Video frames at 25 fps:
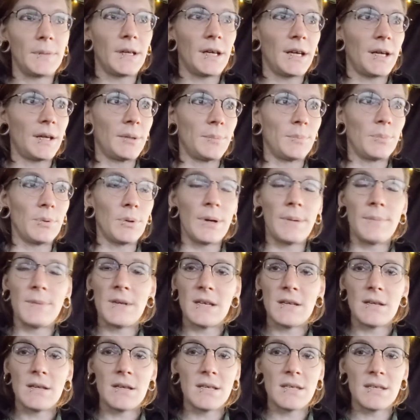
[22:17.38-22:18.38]

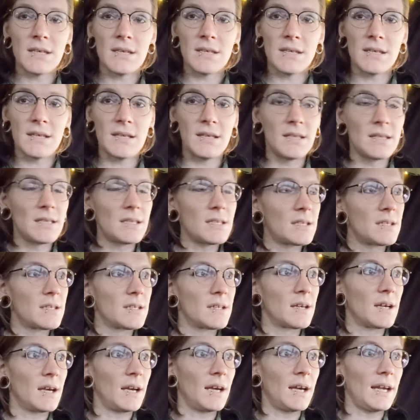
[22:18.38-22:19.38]
unemployment assistance
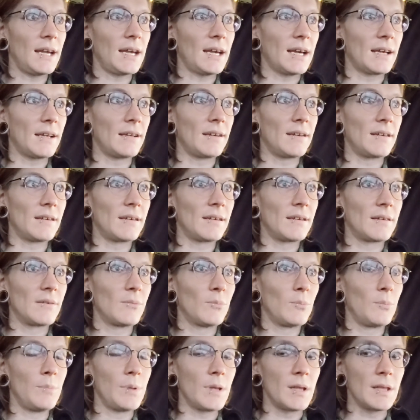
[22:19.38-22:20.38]
and
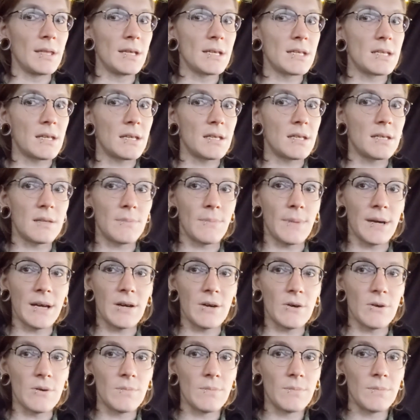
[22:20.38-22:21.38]
build this into my
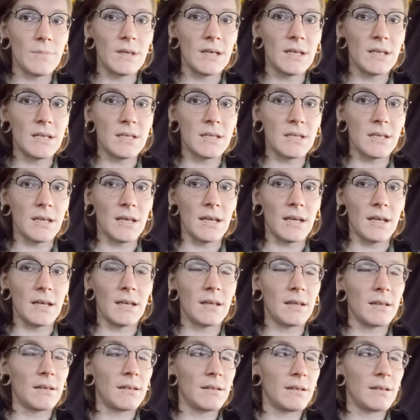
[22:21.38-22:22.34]
home, because like